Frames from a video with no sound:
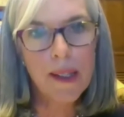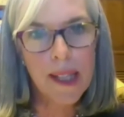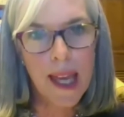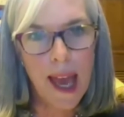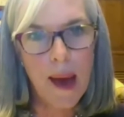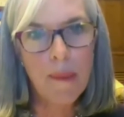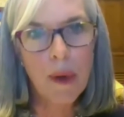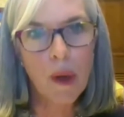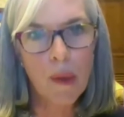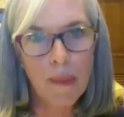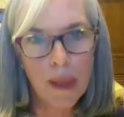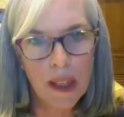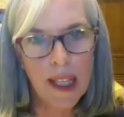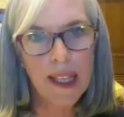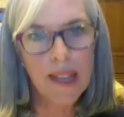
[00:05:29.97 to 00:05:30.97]
Capitol
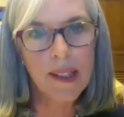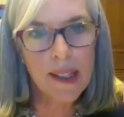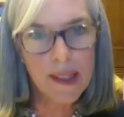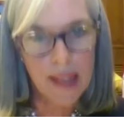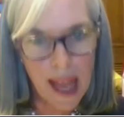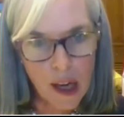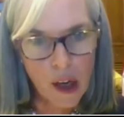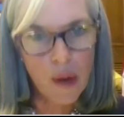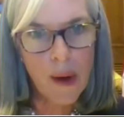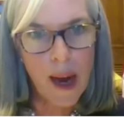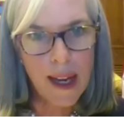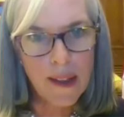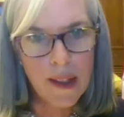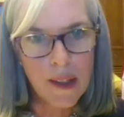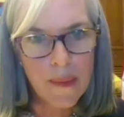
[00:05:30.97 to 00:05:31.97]
Police. Is that
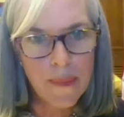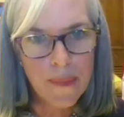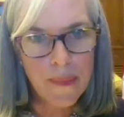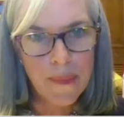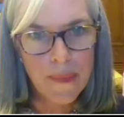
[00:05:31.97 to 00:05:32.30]
correct?